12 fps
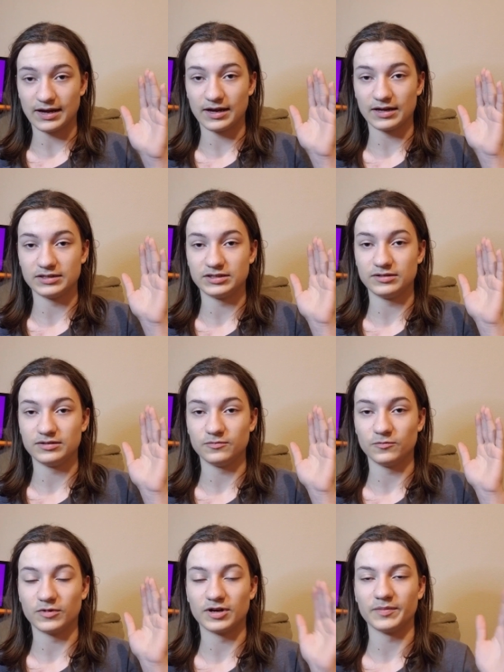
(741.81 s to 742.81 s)
I
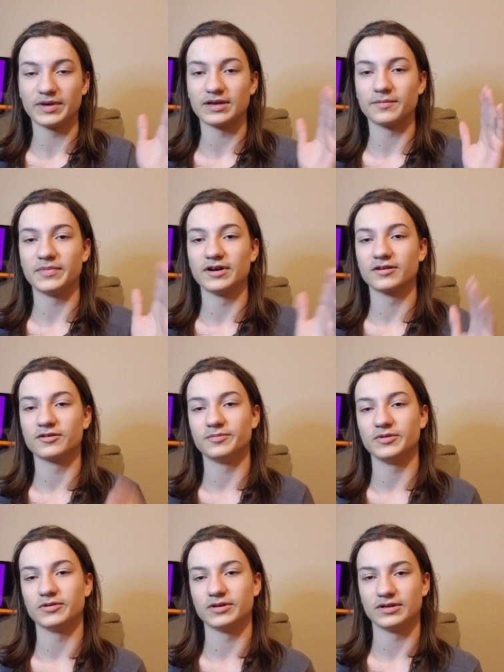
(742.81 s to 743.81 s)
want to make a better
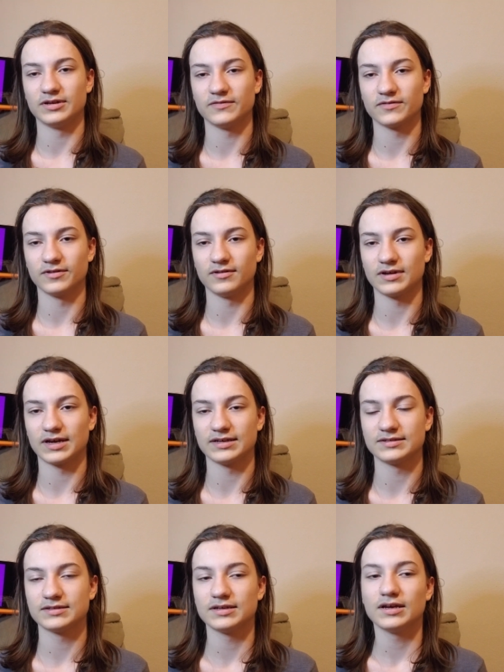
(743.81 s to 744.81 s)
community for you
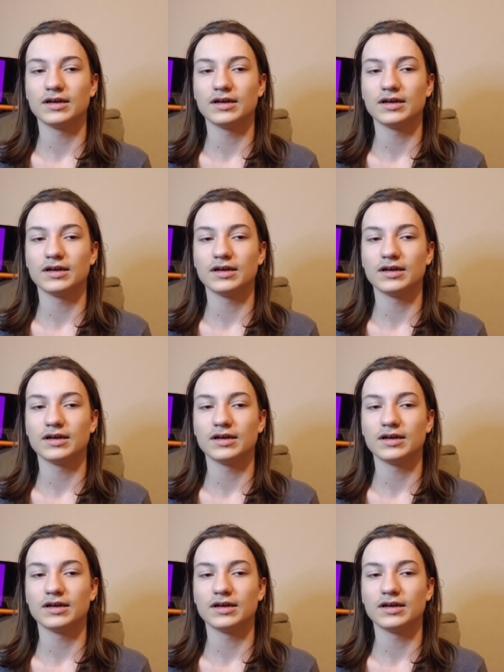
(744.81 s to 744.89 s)
guys.